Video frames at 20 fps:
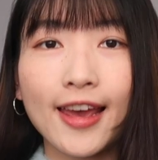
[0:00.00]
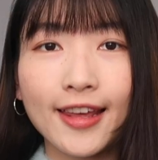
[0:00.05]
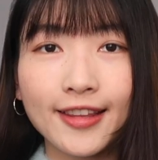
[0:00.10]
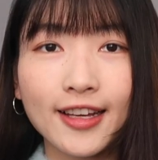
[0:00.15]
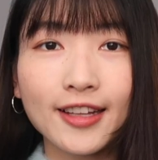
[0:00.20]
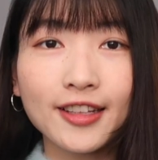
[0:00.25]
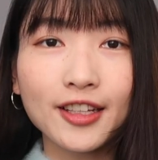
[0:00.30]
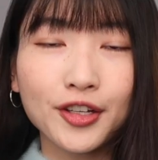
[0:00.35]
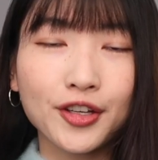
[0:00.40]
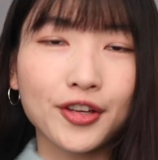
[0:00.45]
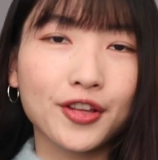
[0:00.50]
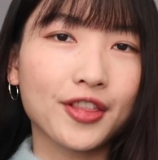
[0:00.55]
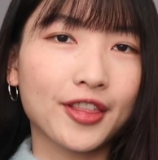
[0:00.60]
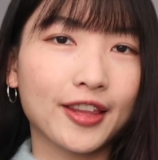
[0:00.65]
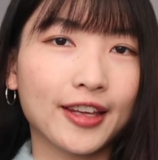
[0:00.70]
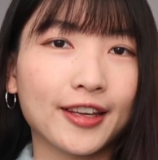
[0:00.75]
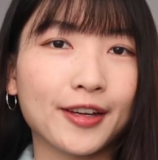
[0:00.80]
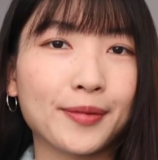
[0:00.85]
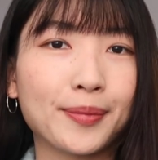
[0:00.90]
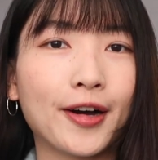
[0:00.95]
Another good
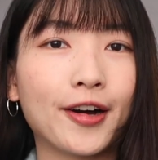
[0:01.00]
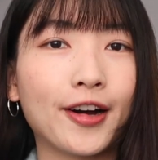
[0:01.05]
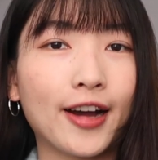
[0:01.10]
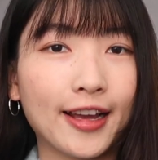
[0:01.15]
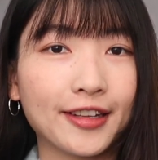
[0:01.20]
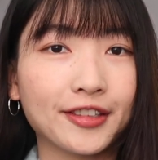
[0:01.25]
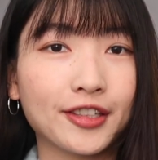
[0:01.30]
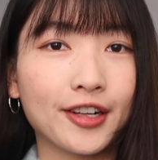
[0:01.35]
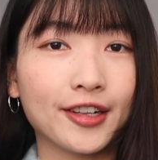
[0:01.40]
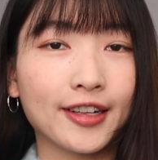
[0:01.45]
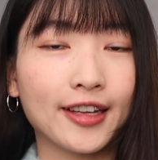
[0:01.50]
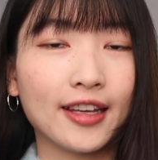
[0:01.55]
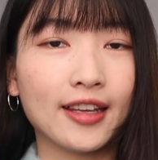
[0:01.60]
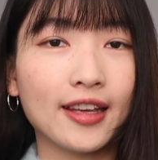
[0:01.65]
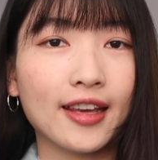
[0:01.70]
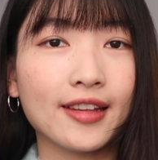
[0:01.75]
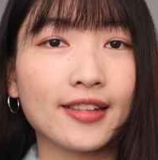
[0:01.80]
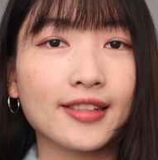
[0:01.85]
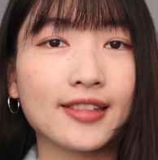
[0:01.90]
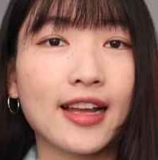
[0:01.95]
thing about
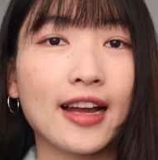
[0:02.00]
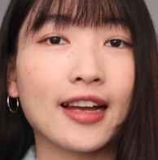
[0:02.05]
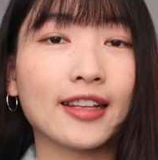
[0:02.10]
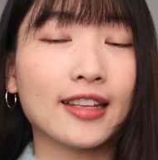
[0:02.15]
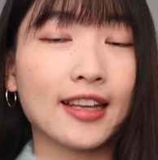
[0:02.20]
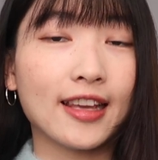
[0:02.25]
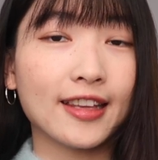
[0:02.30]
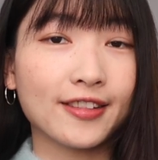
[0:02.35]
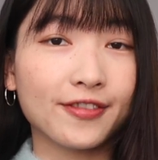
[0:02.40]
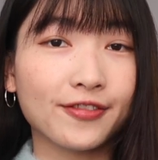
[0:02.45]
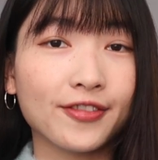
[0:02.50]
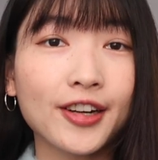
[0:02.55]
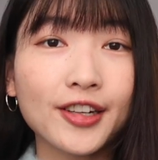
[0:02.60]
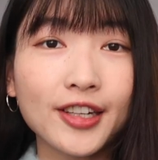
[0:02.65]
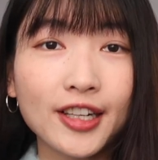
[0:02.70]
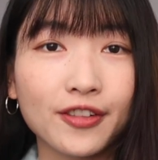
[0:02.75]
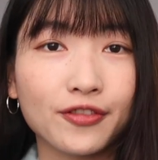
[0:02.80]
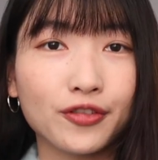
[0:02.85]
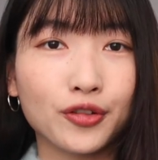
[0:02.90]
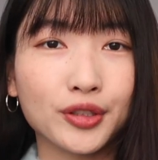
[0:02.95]
italki is that it's
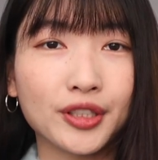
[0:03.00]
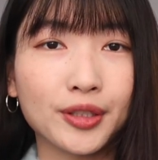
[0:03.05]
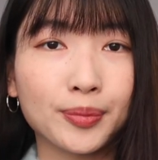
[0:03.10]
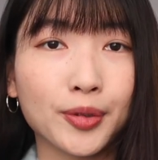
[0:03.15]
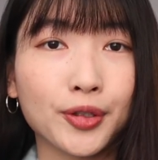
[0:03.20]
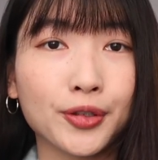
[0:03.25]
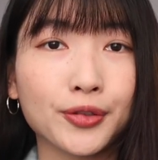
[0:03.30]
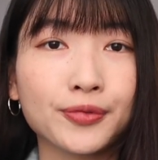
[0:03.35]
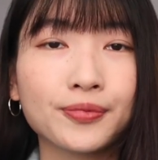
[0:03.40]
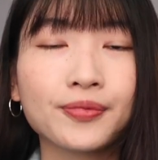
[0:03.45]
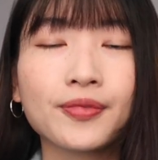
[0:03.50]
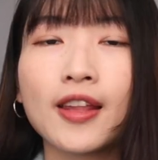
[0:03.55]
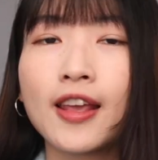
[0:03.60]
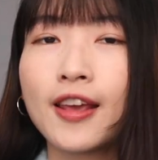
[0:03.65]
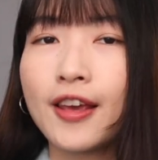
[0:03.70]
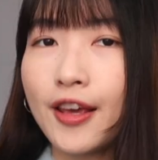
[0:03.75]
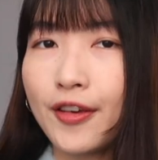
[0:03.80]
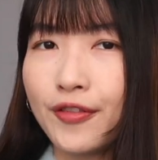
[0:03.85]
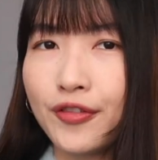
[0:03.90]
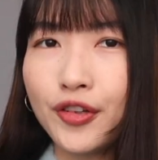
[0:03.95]
very affordable.
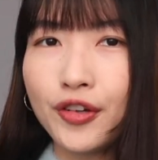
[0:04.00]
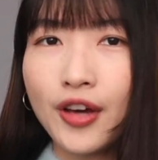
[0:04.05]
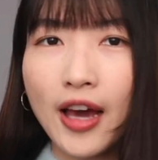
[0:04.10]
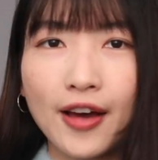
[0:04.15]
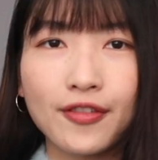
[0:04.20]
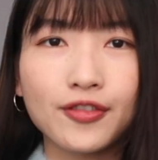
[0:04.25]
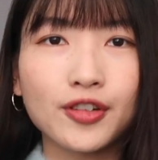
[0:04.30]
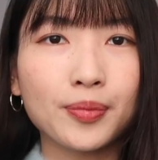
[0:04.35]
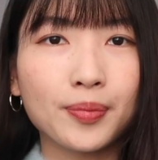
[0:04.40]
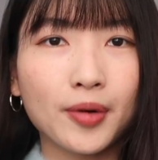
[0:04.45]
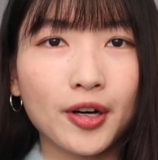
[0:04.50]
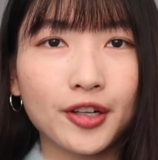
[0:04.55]
If you have a